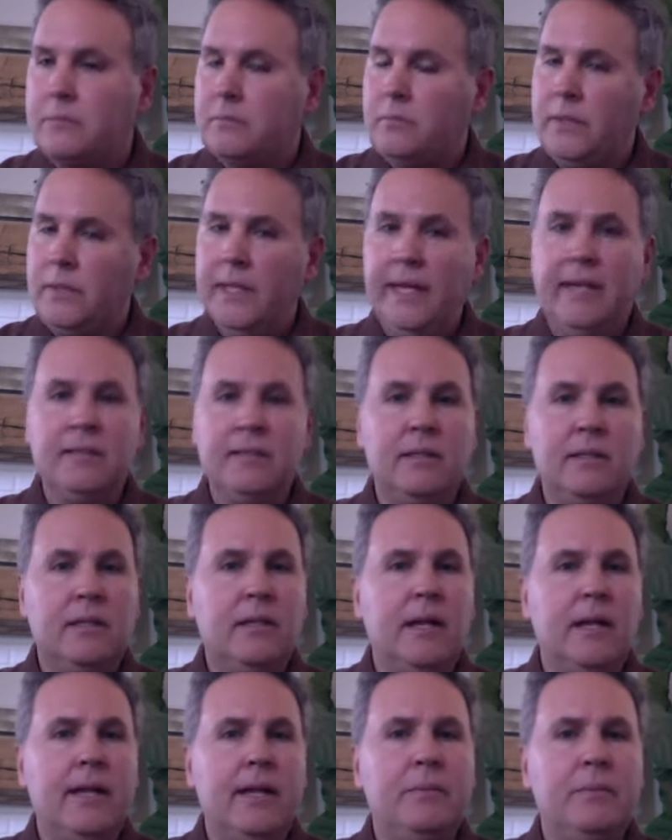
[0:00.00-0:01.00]
It has a
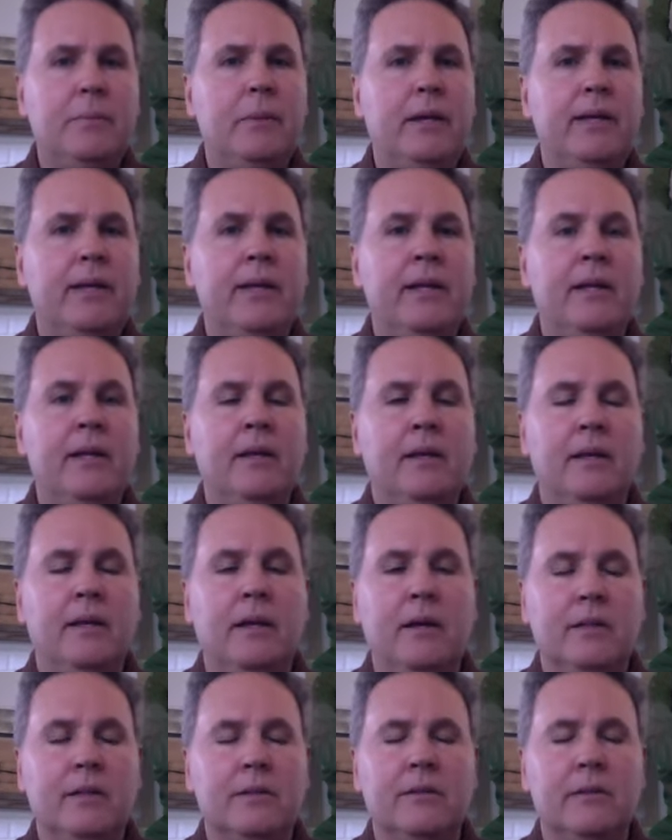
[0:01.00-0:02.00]
nice nutty
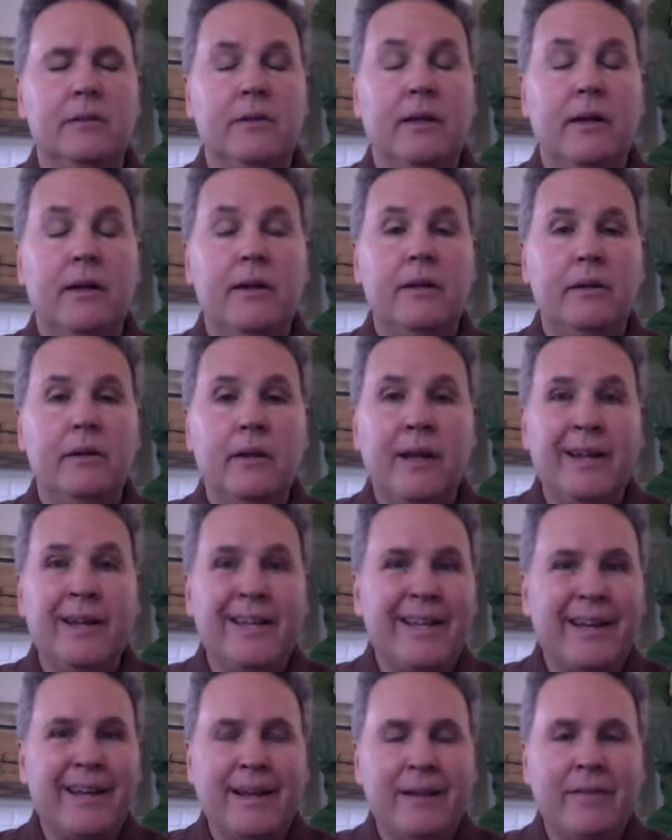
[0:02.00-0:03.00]

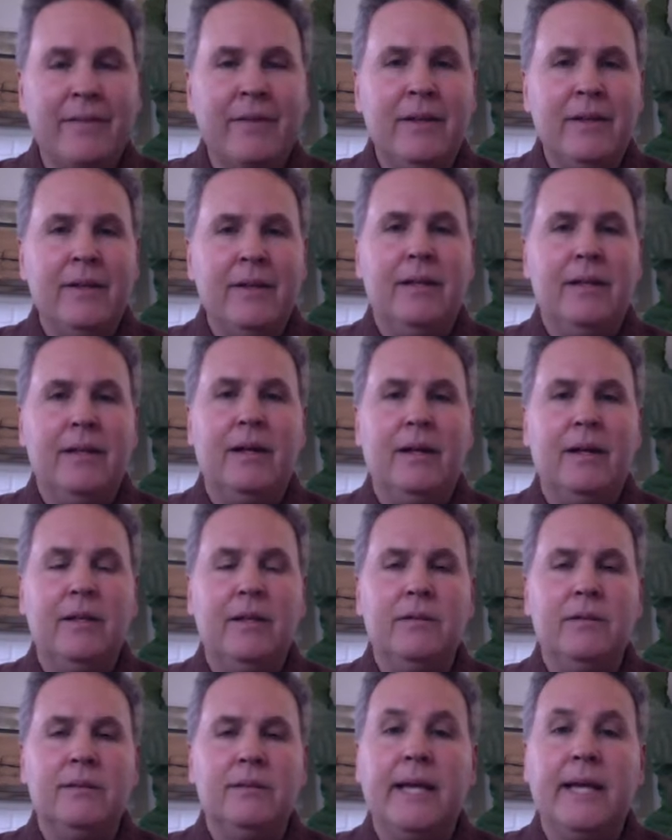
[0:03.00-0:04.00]
kind of
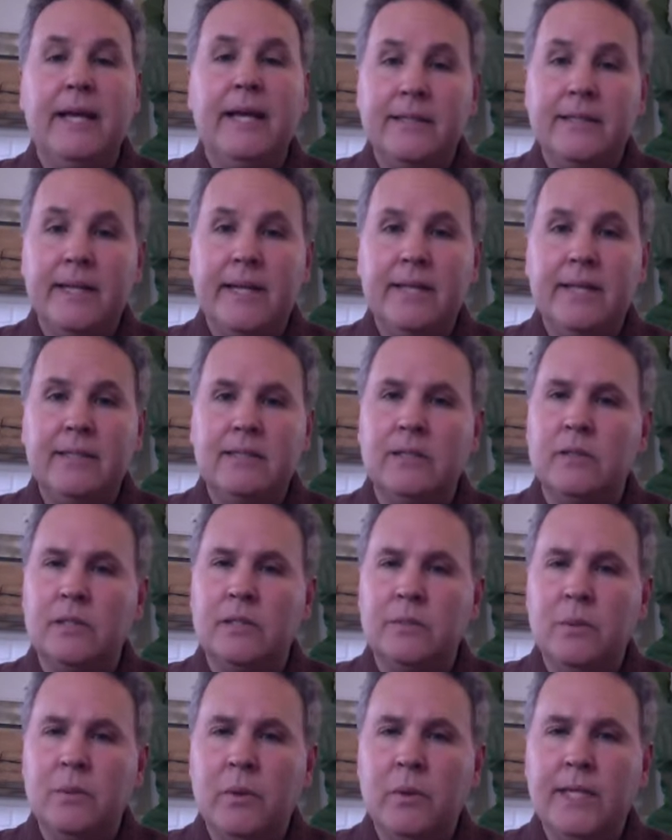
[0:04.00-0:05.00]
taste, a little
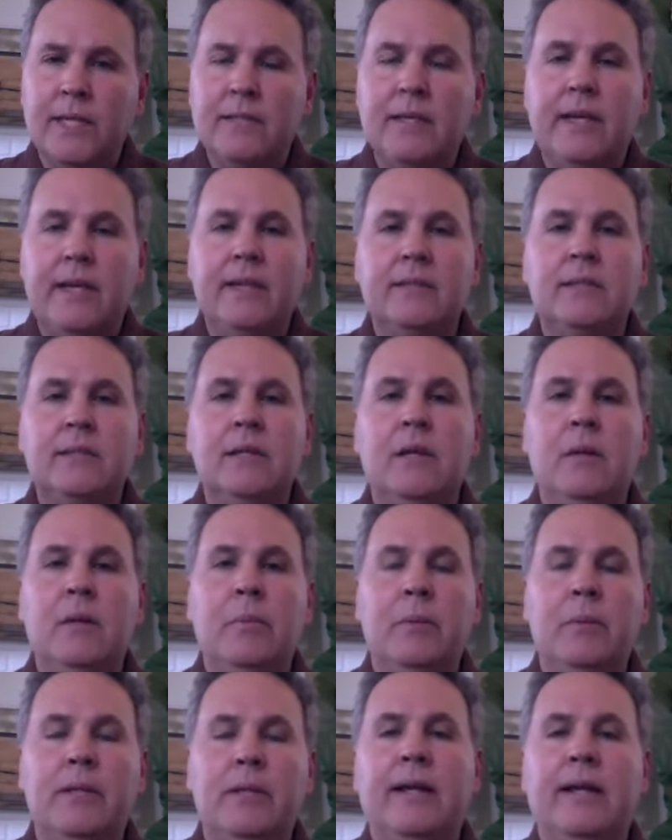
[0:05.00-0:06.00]
smoky taste,
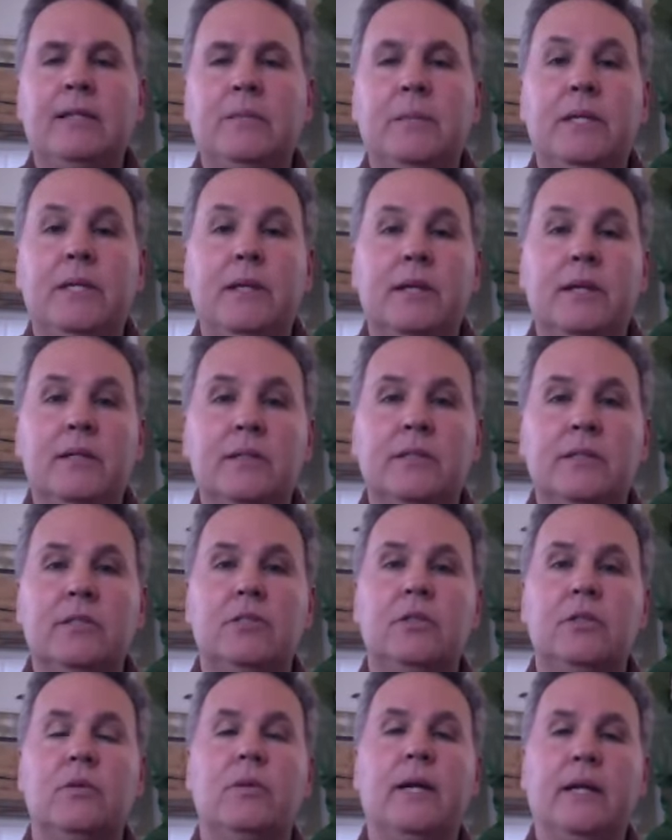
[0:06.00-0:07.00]
but that's because it's
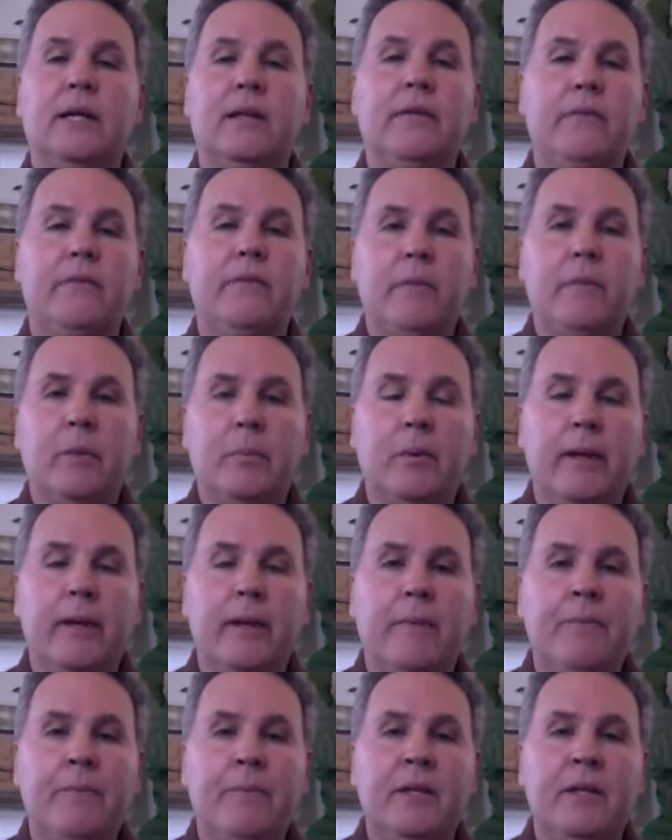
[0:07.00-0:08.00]
directly from the
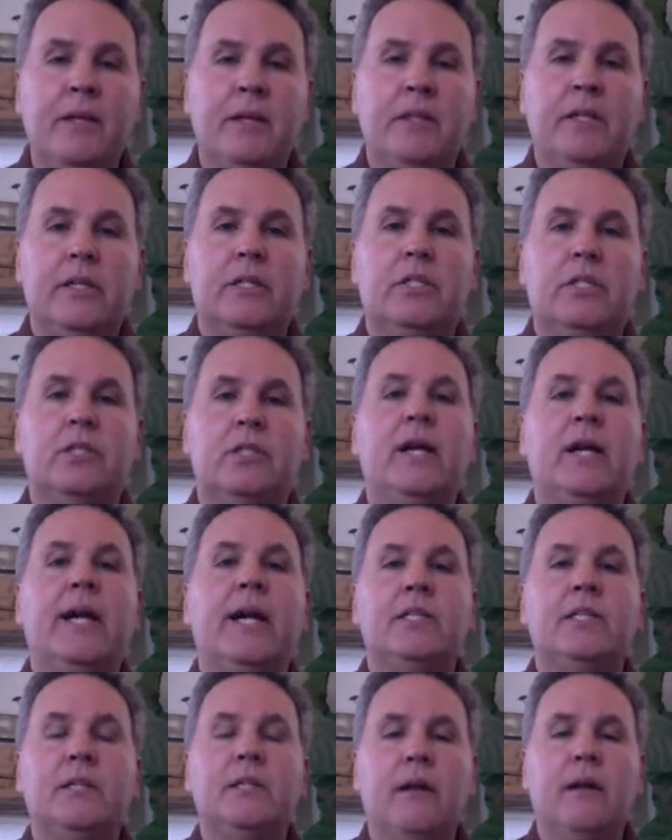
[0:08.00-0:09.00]
plant. The
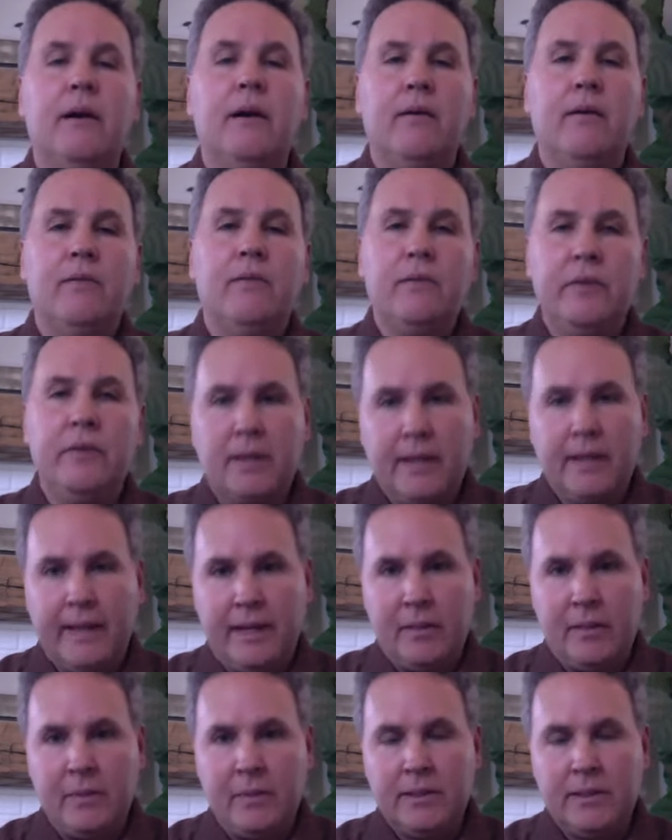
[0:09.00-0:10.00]
extraction of the
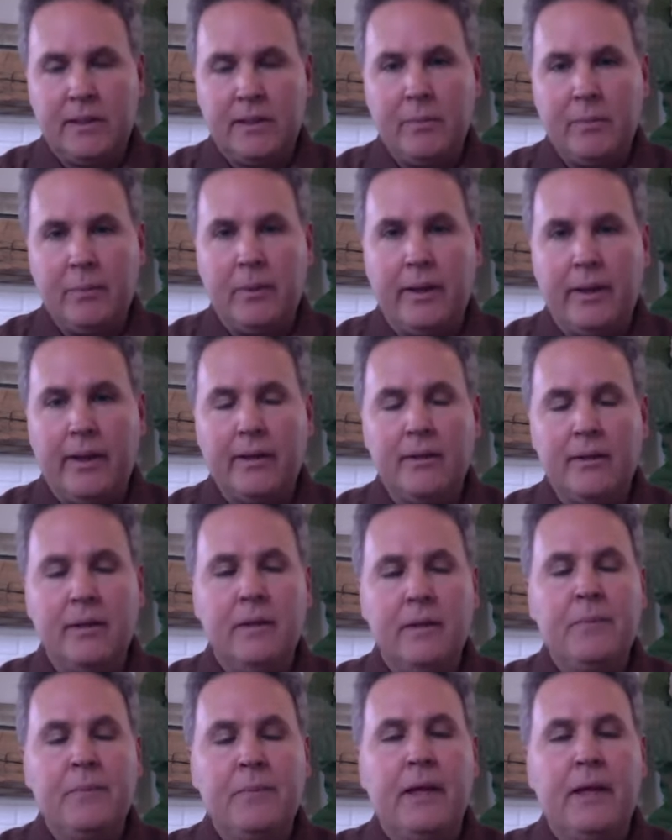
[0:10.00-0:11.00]
cannabis hemp plant
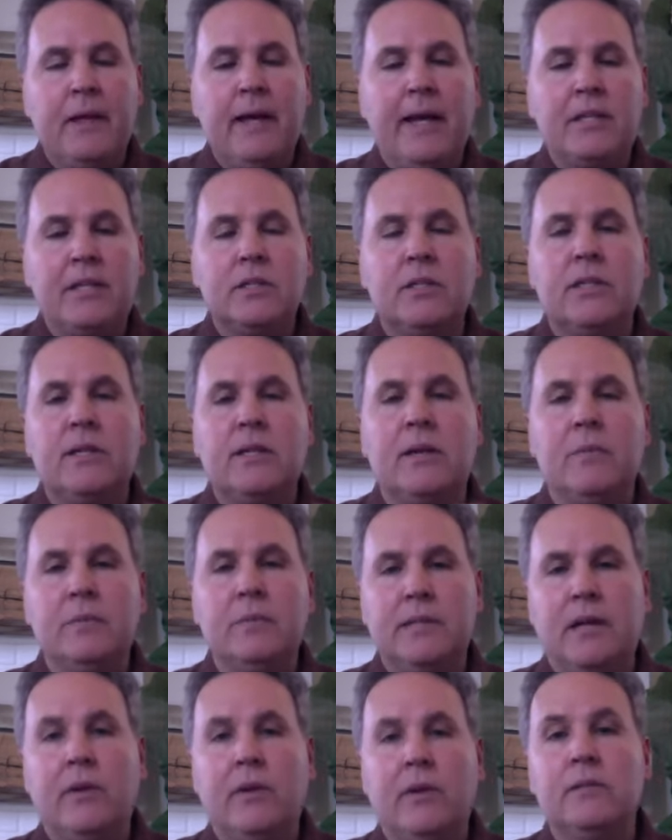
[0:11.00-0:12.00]
actually
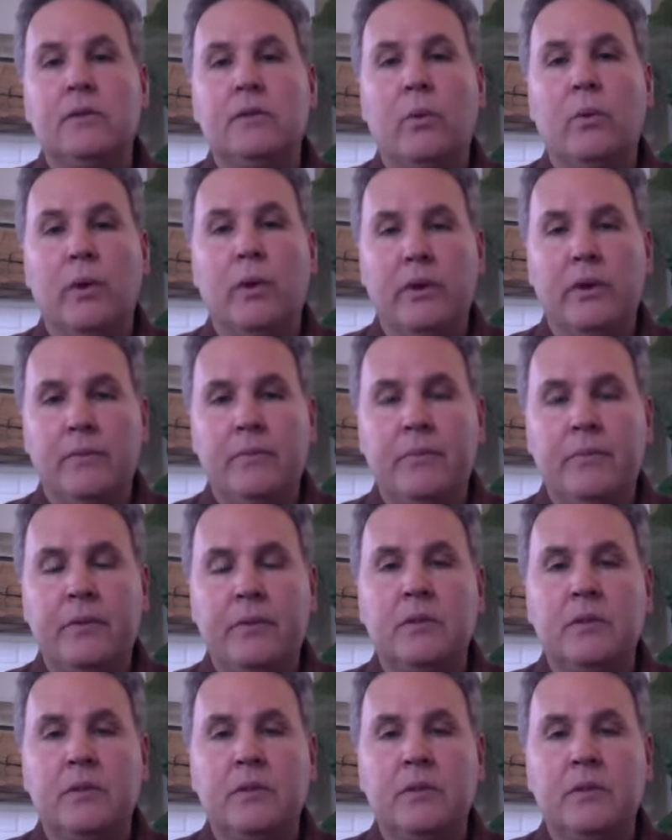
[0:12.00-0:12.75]
comes out as oil.